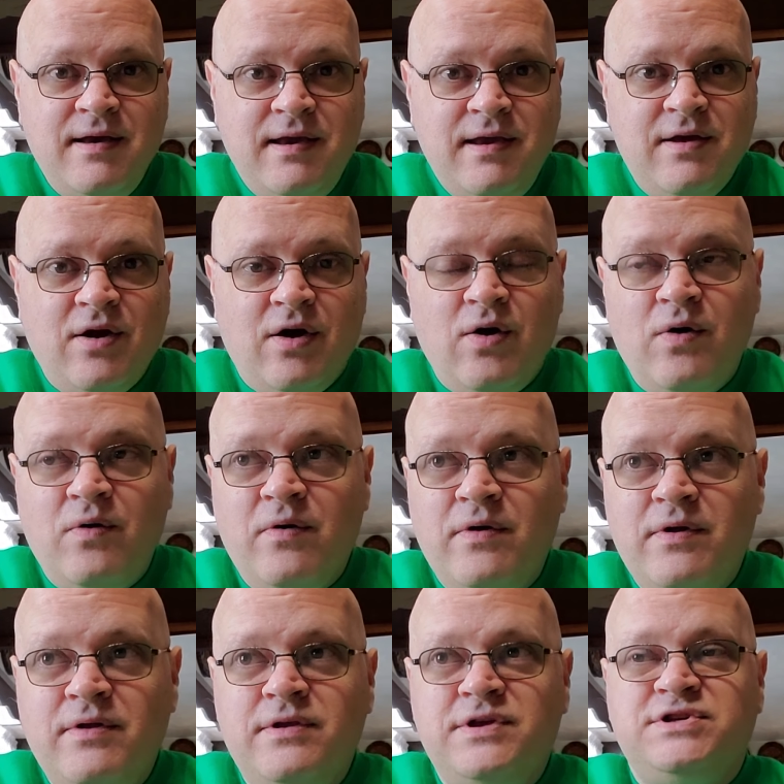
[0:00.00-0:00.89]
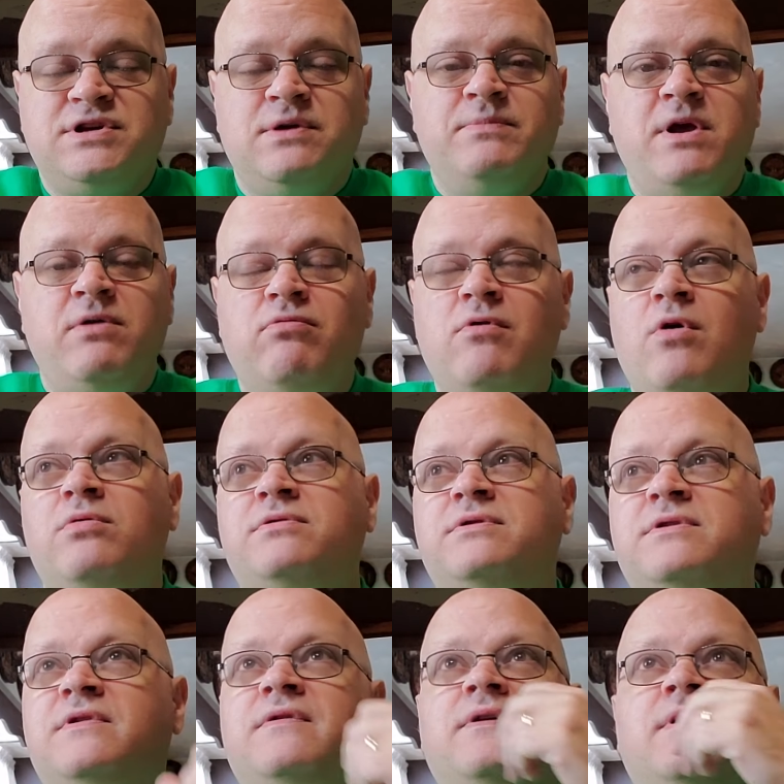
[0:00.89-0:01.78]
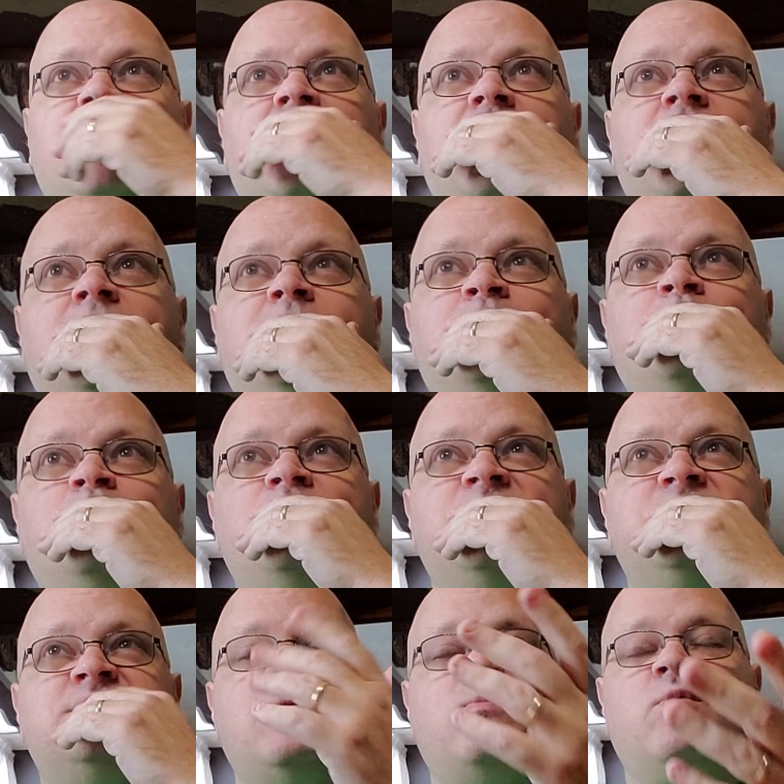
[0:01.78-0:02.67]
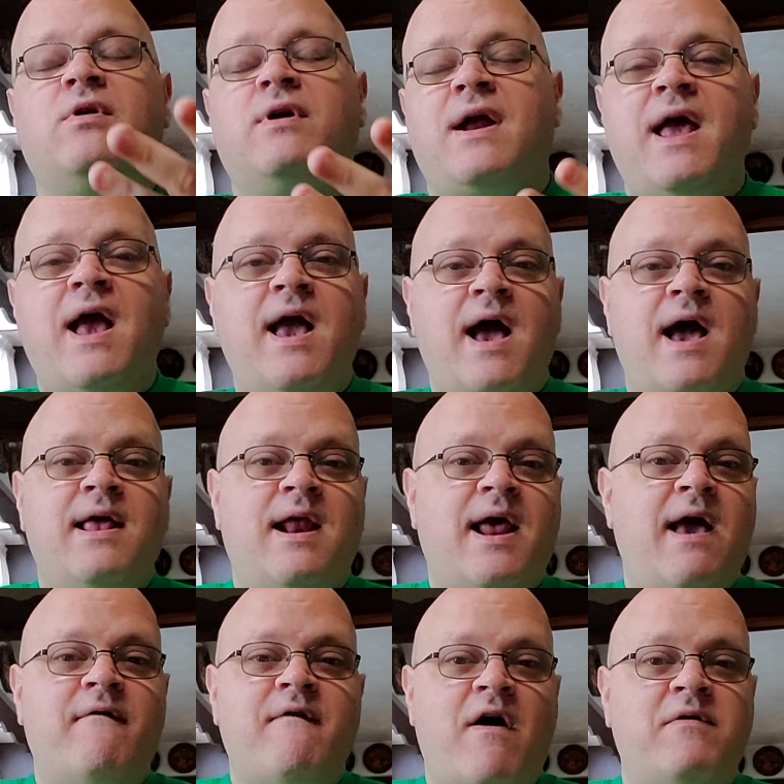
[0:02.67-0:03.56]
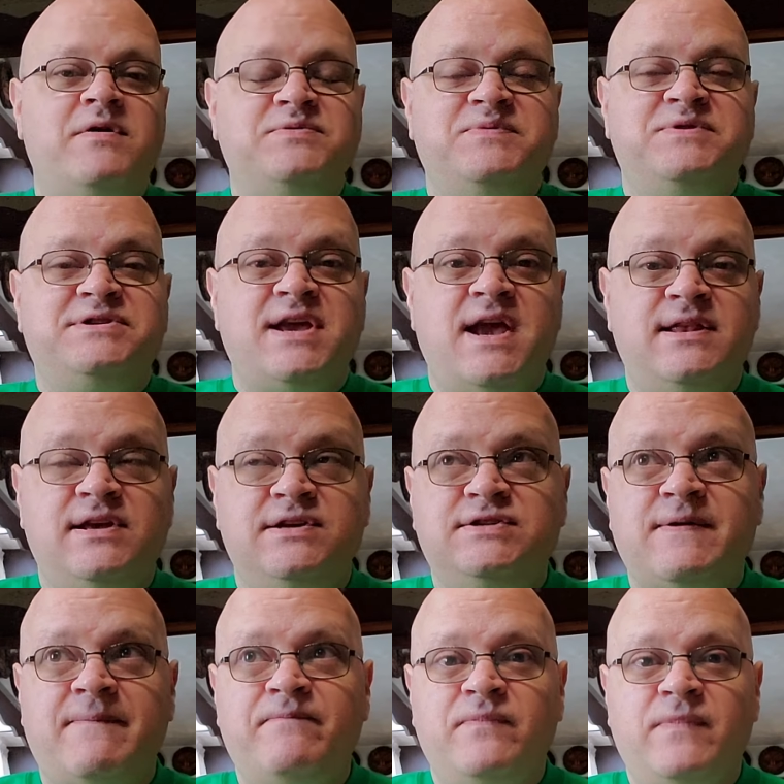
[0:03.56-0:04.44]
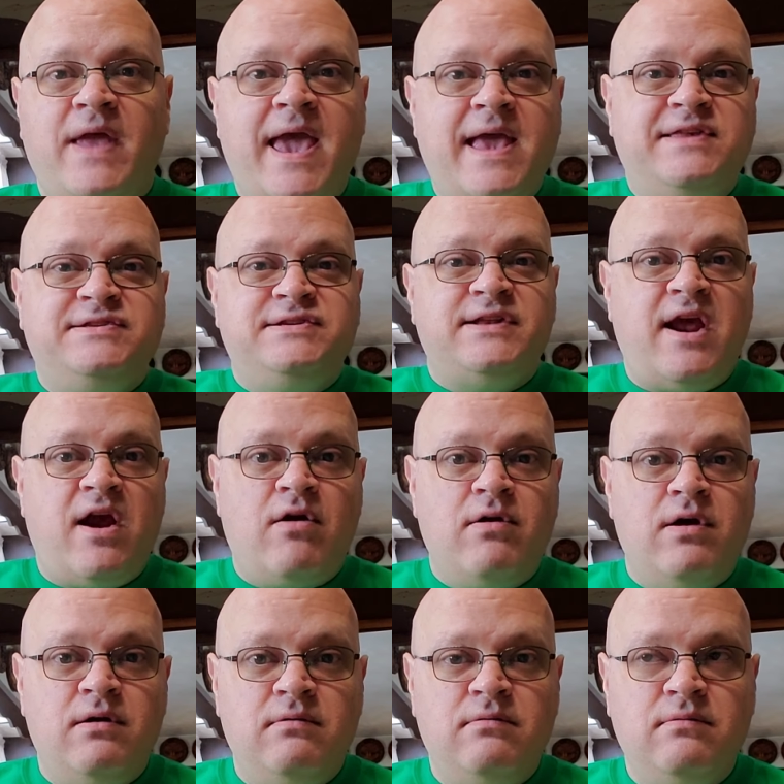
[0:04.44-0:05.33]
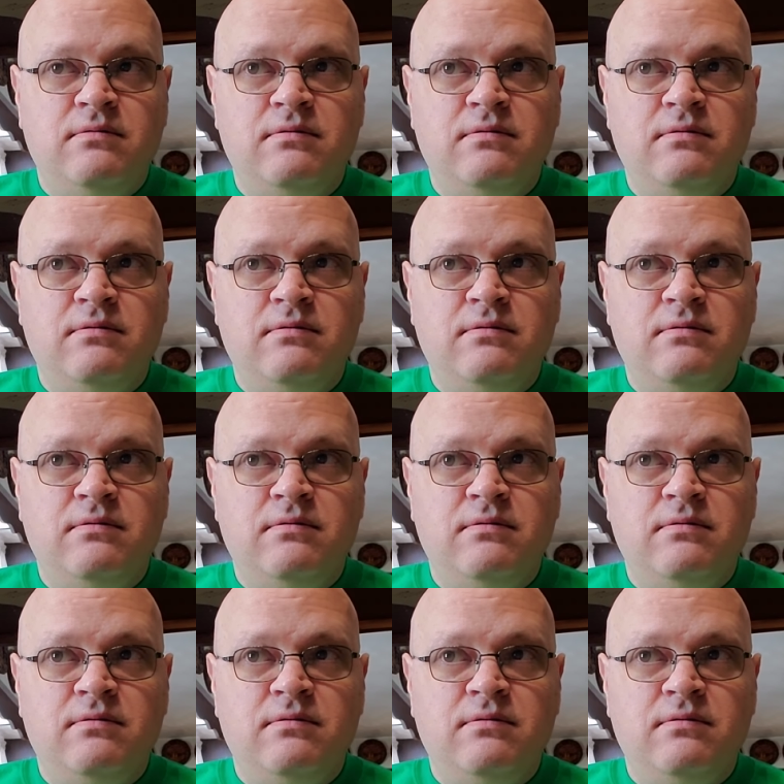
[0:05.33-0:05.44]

you know, somebody wrote um, somewhere, and I, and I have always been saying this, hate's inherent.